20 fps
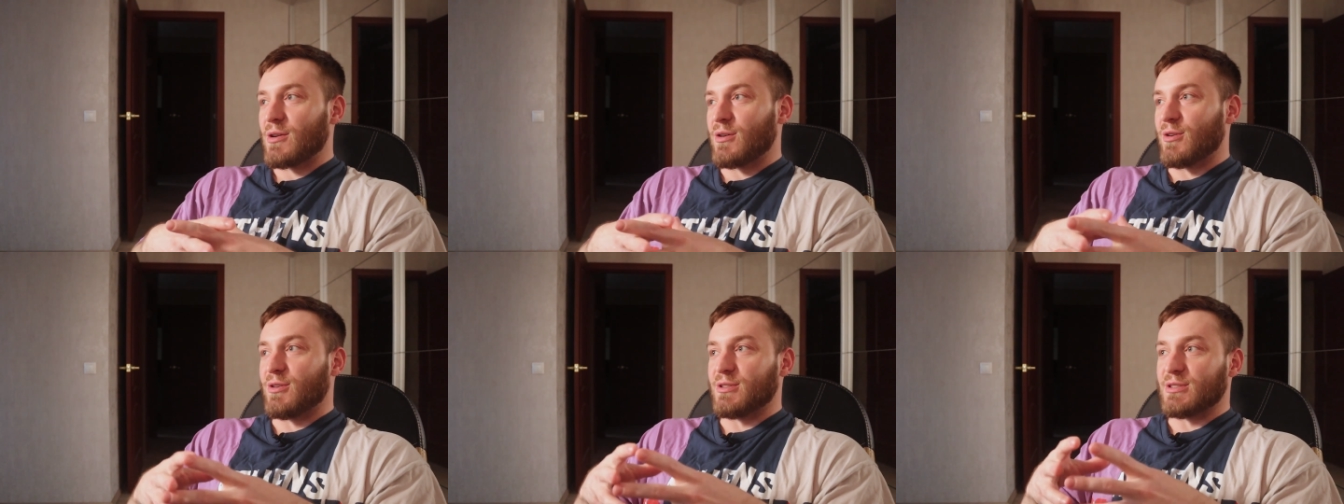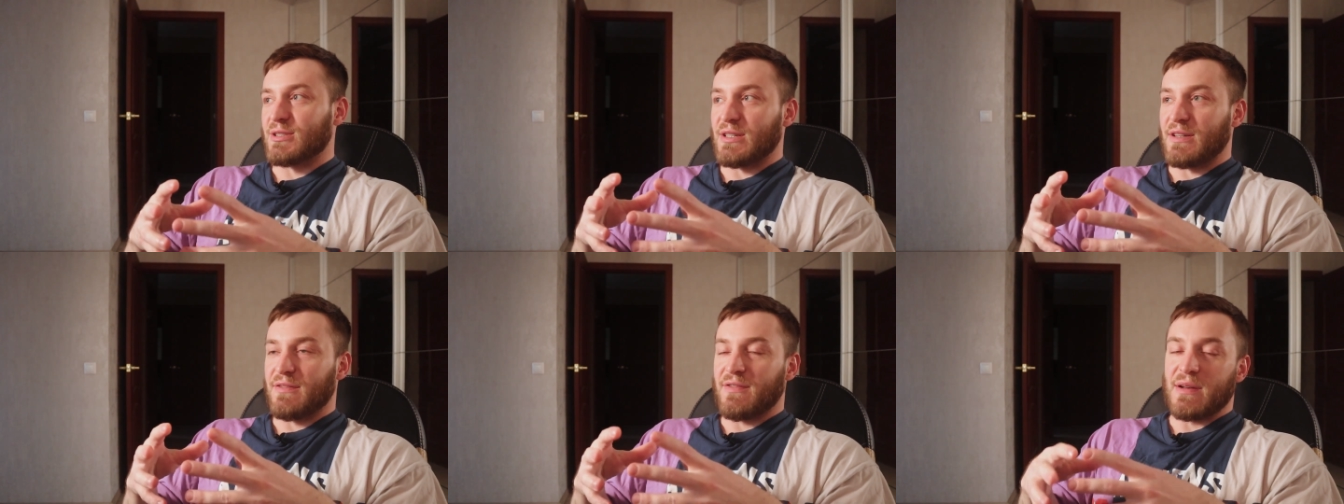
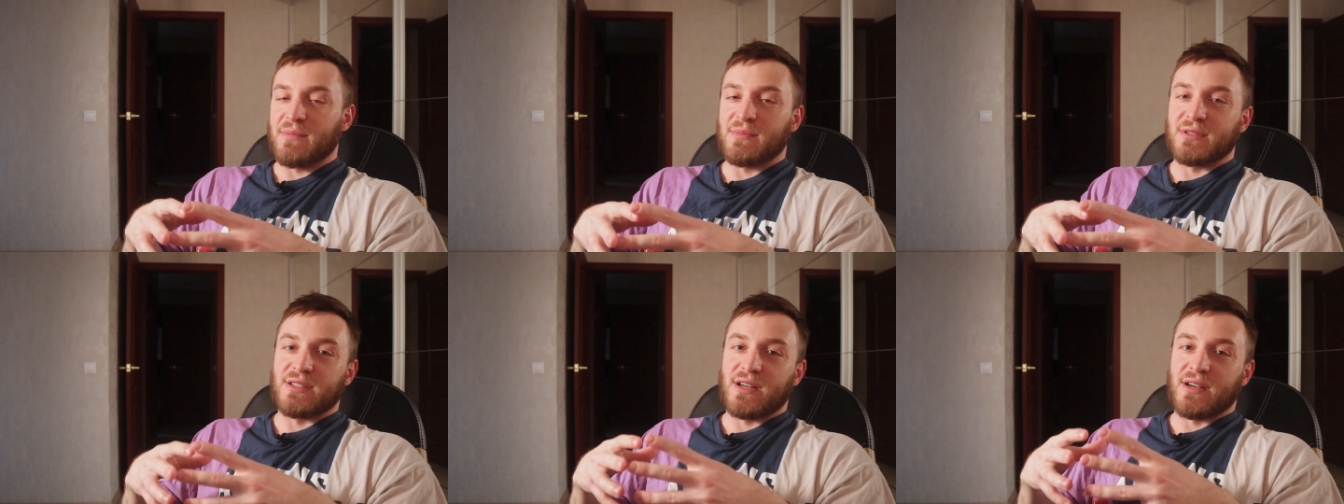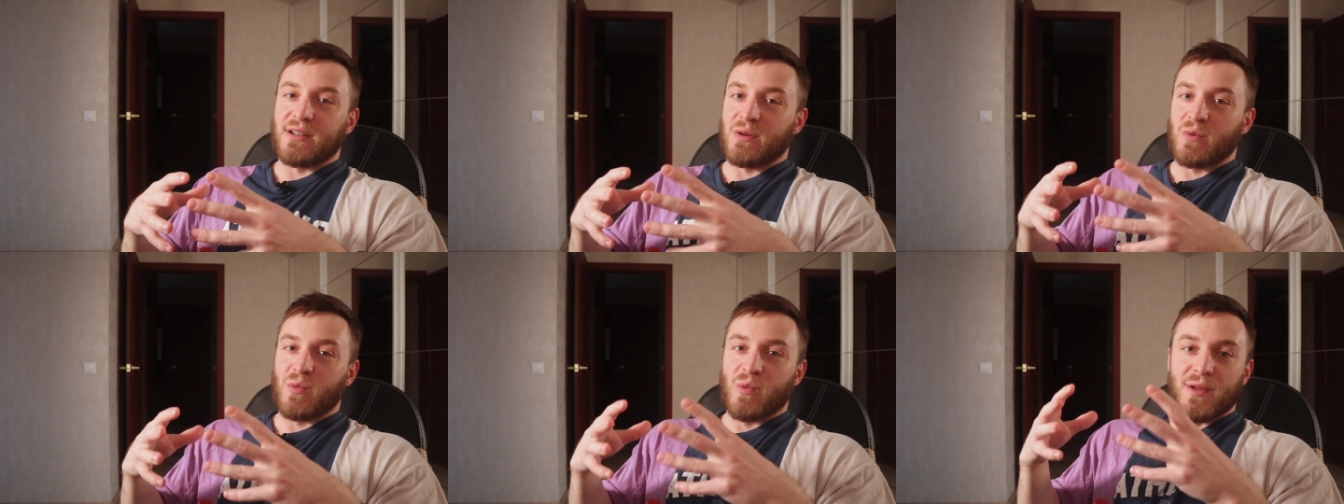because if I'm
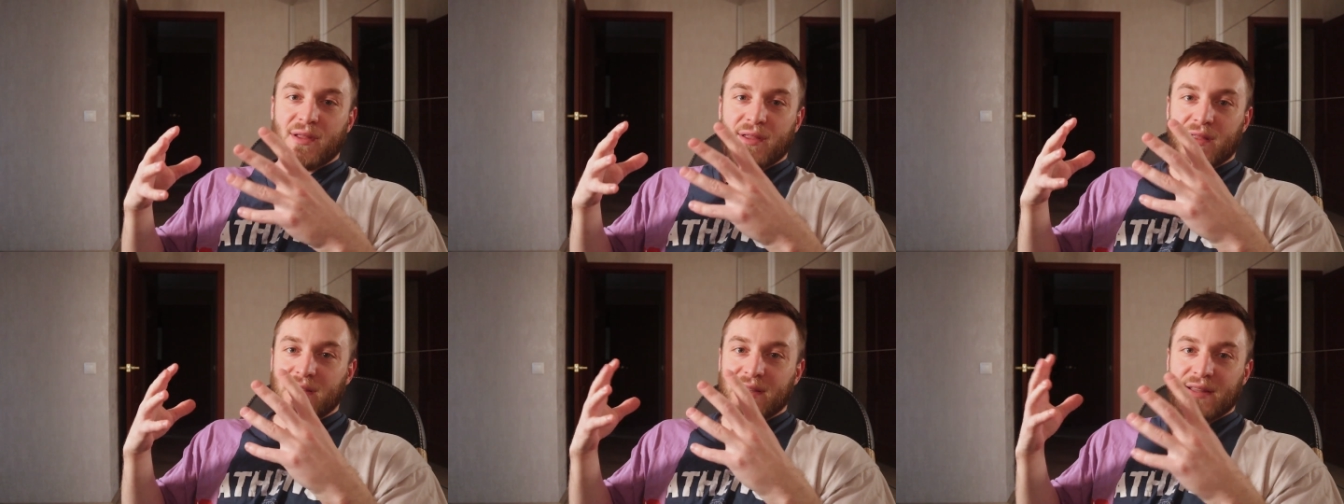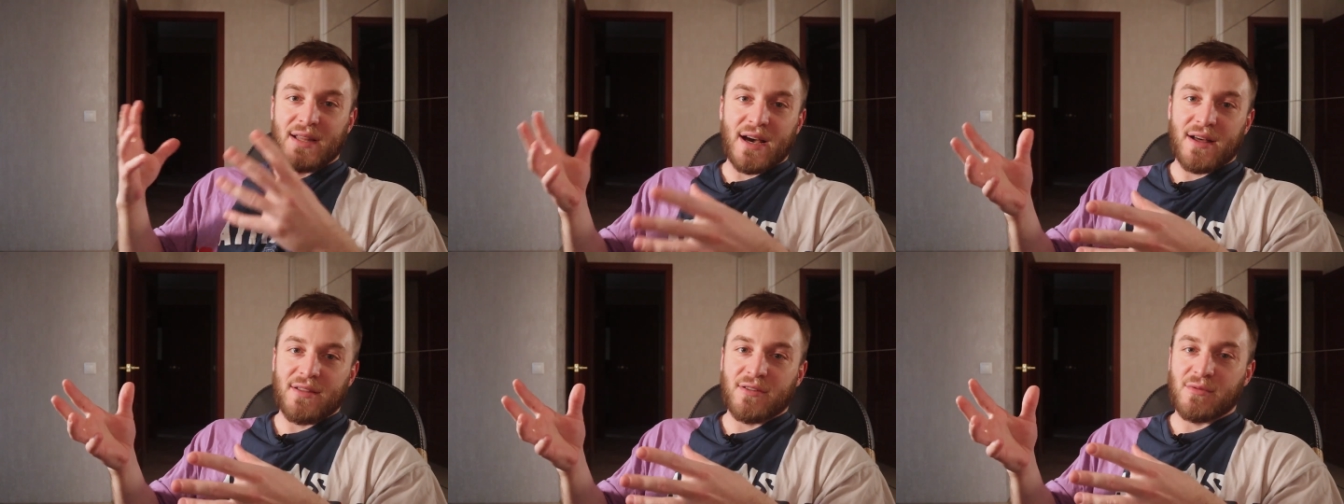starting with
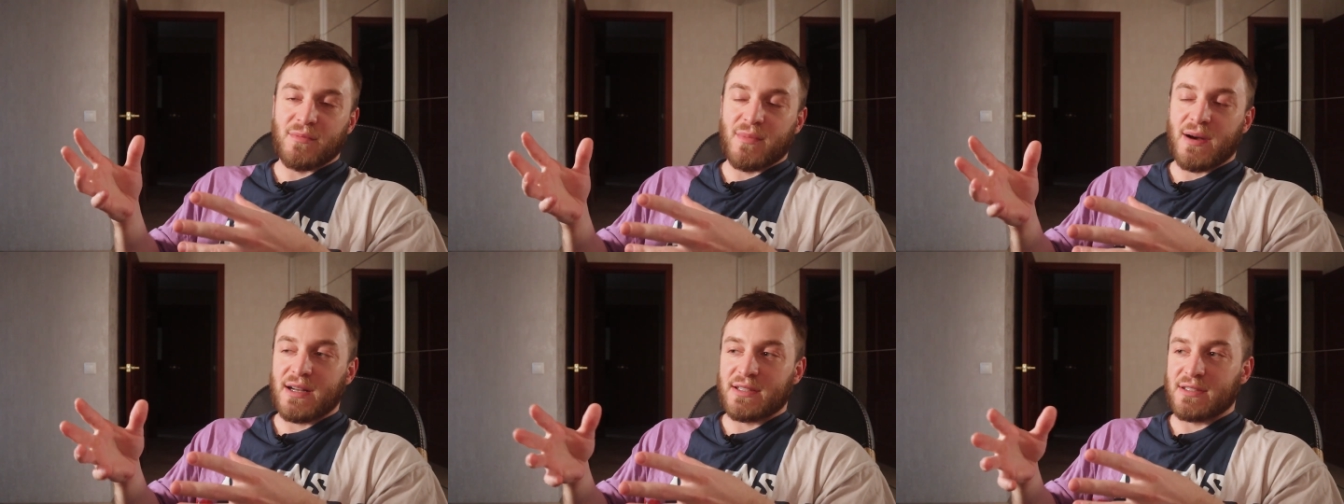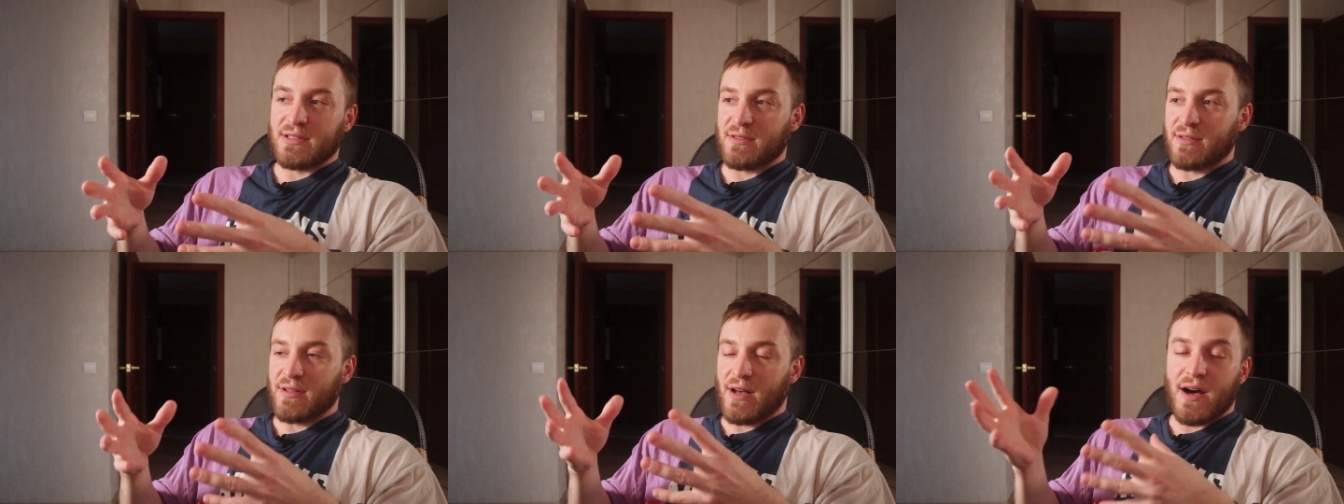other
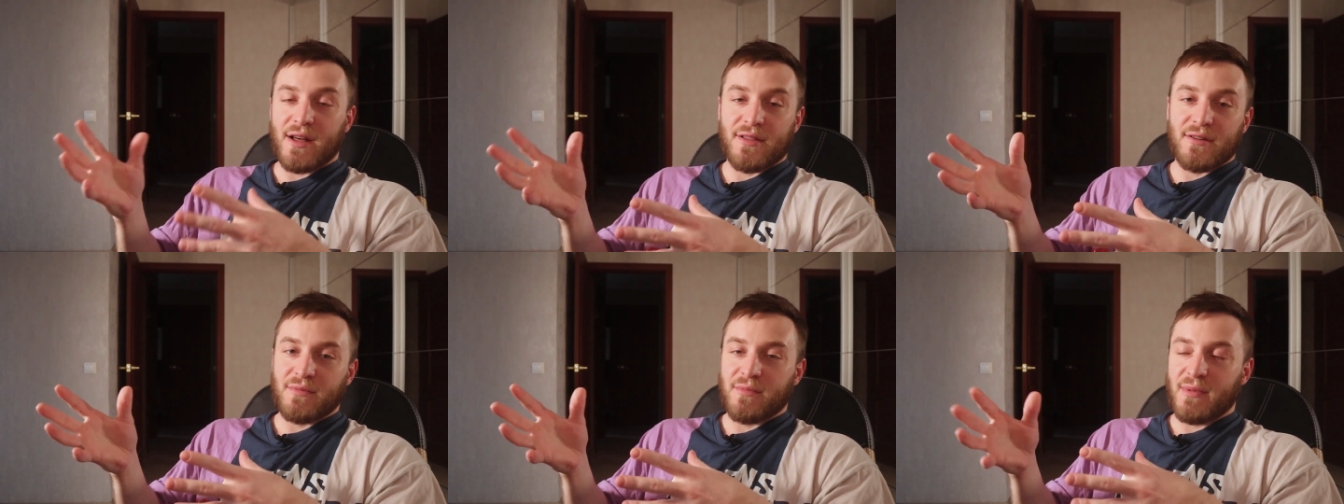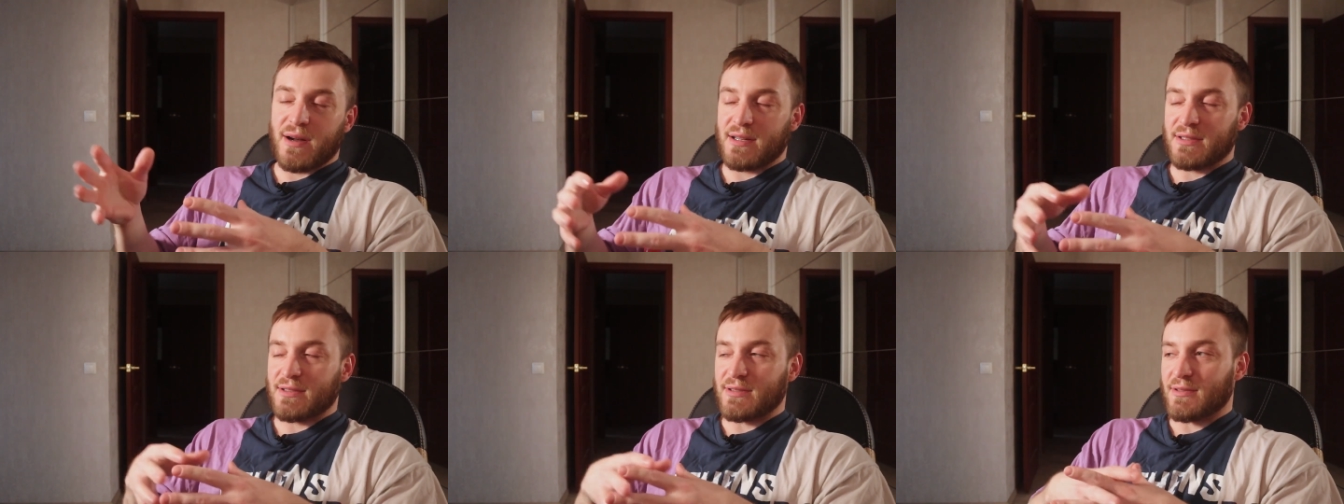
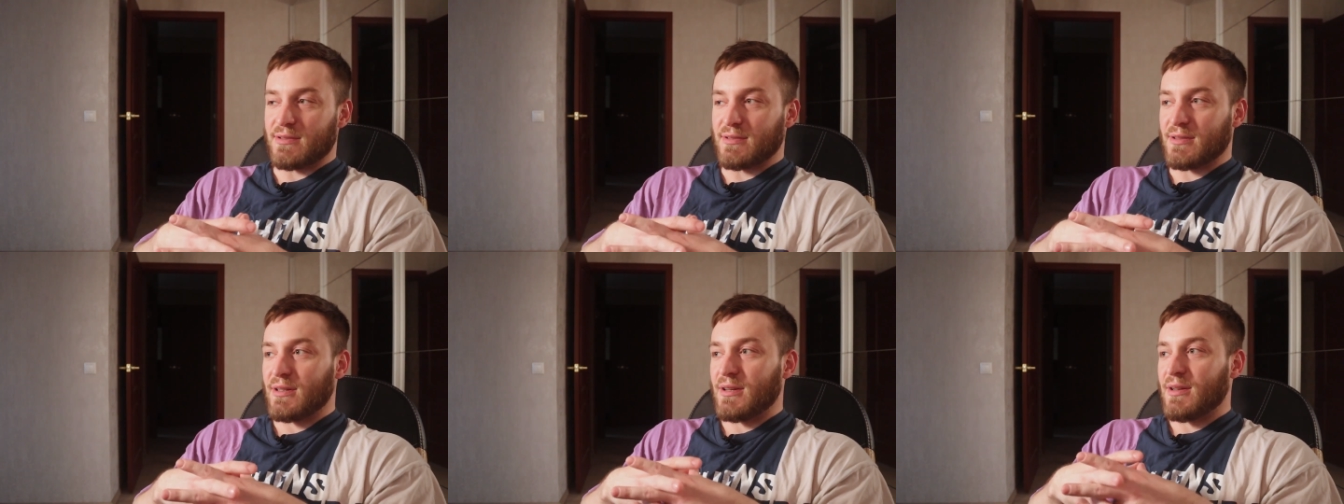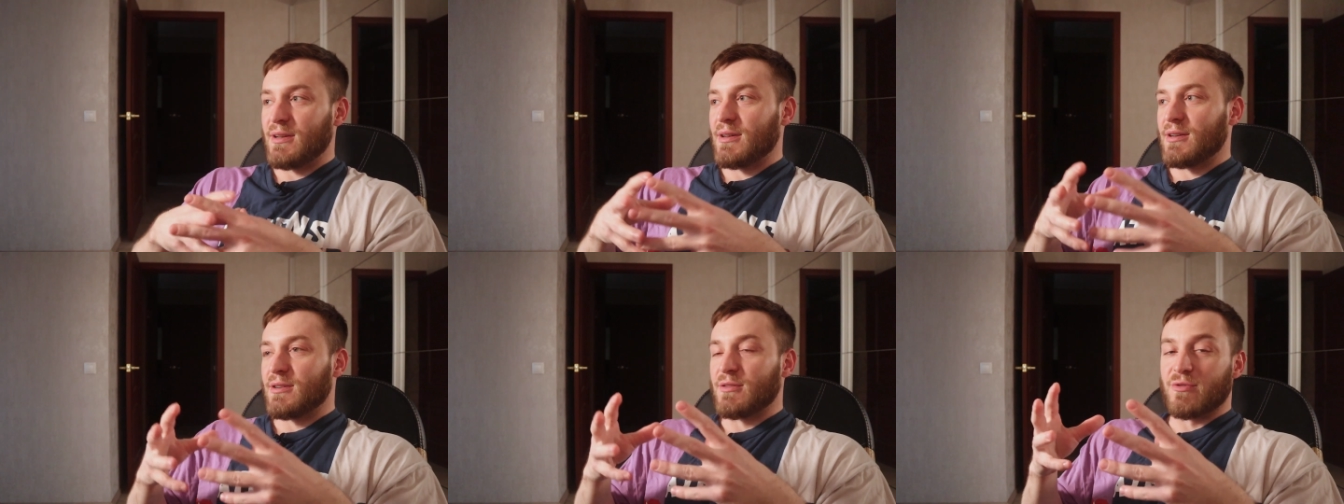muscle
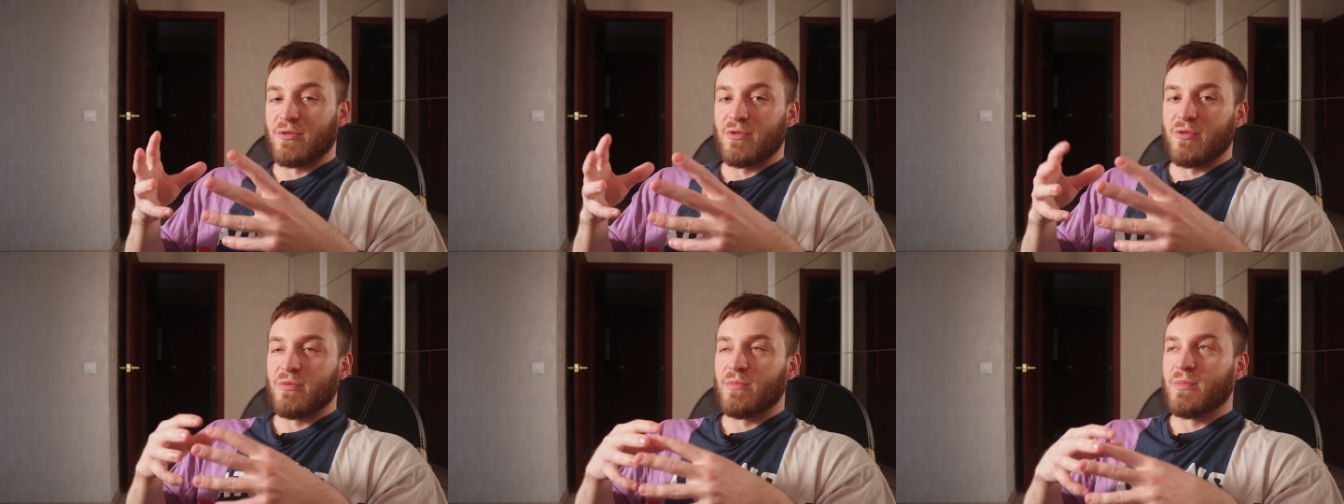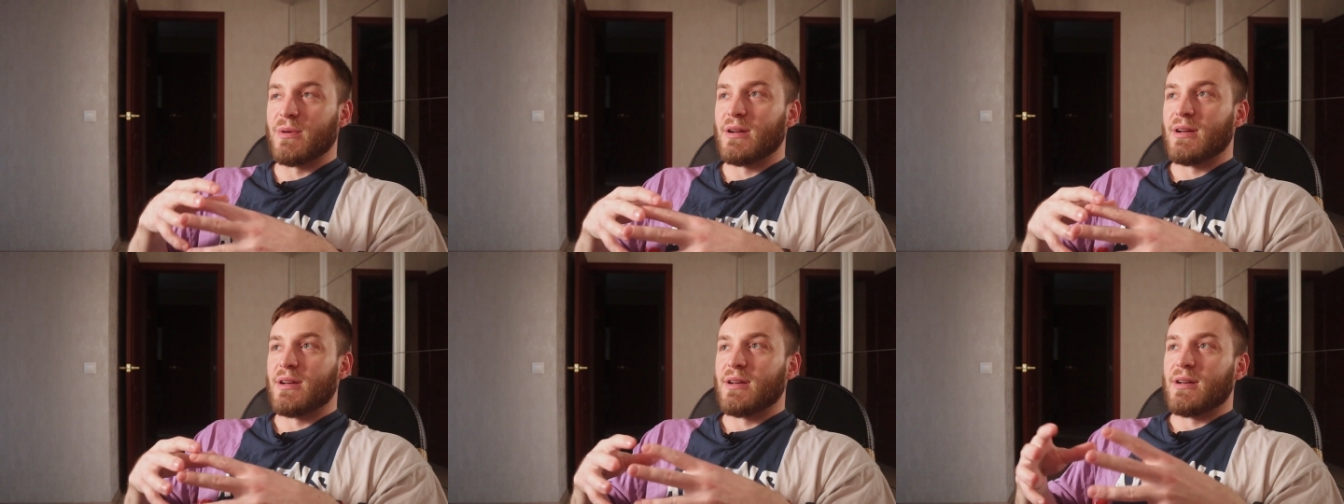group,